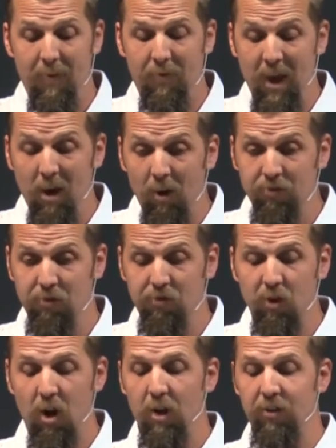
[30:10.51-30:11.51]
they also
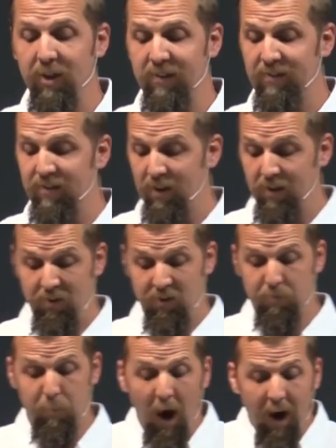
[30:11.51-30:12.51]
saw this,
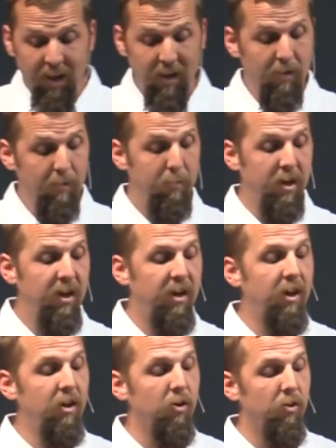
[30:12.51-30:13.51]
this body be
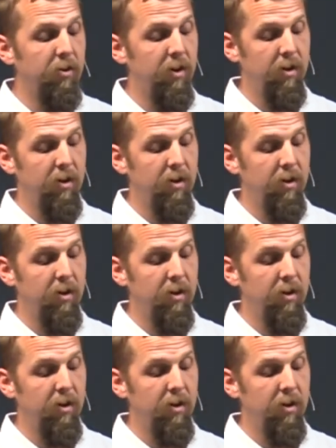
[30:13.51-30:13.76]
healed.